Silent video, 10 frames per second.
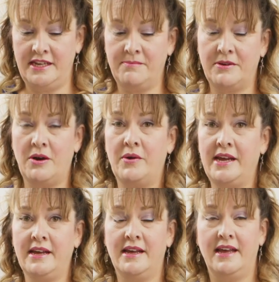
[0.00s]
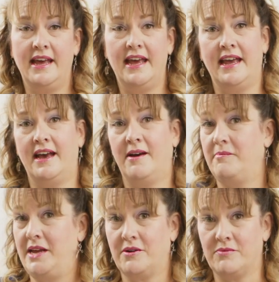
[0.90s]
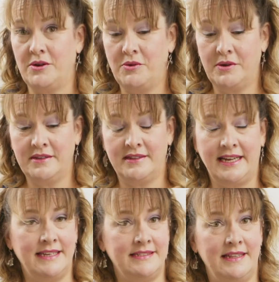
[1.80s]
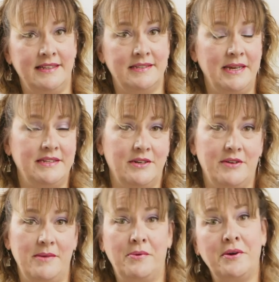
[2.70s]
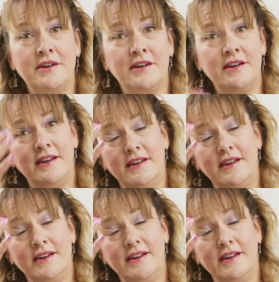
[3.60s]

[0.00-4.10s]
keep going and make a row quilt. Like I said, this makes a great border.